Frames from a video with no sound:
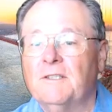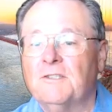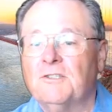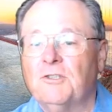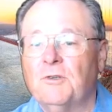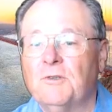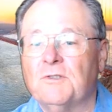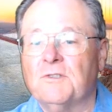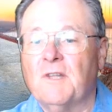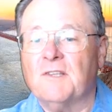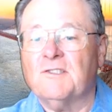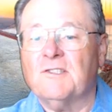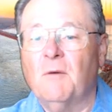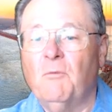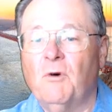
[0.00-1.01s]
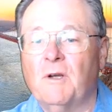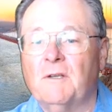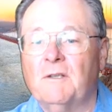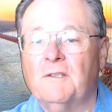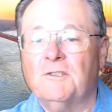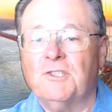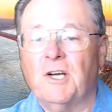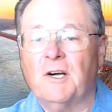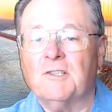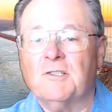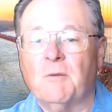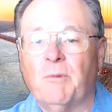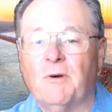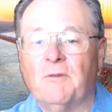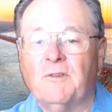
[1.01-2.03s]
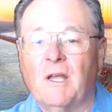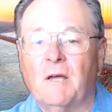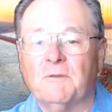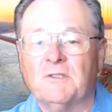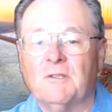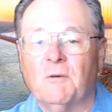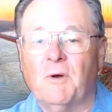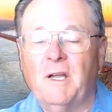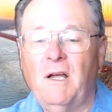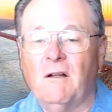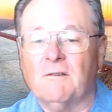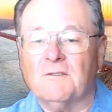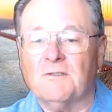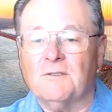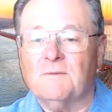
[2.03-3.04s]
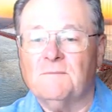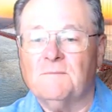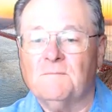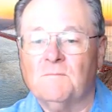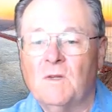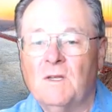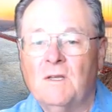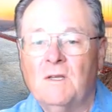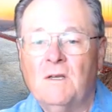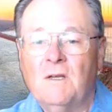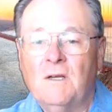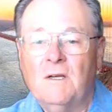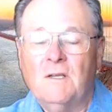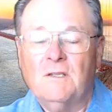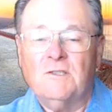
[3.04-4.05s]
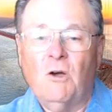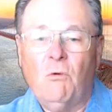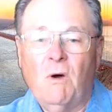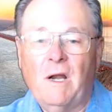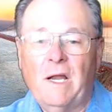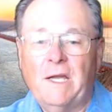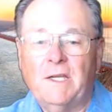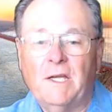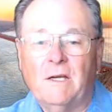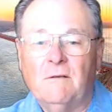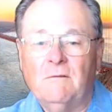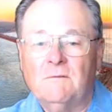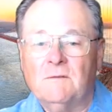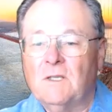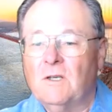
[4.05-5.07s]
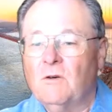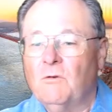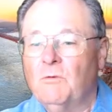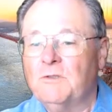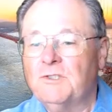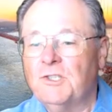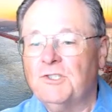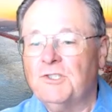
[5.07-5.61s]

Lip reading: students that someone shares a birthday with someone else. So what I did was to